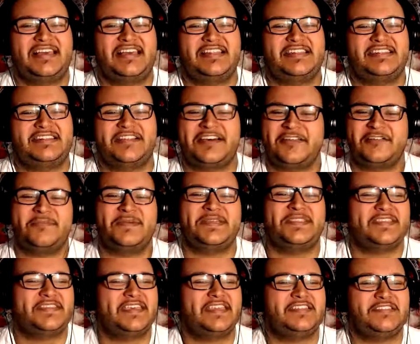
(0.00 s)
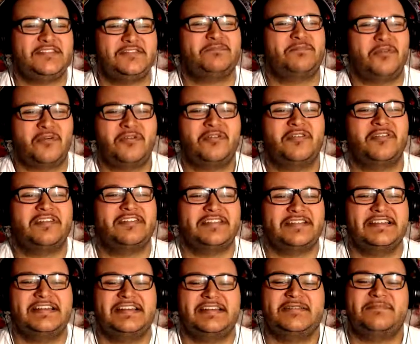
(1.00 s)
not only did they do porn,
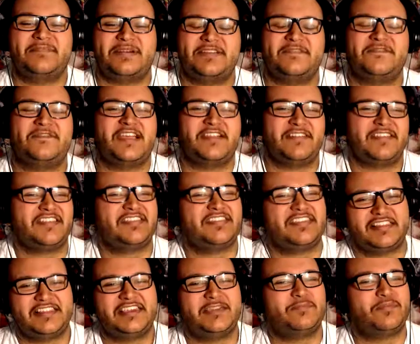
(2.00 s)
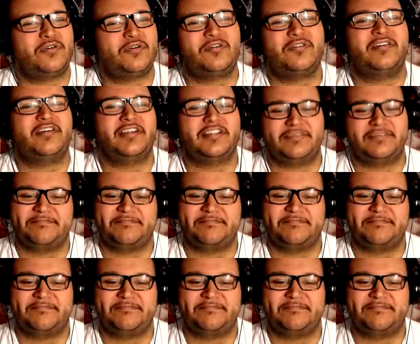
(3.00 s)
but very silly porn.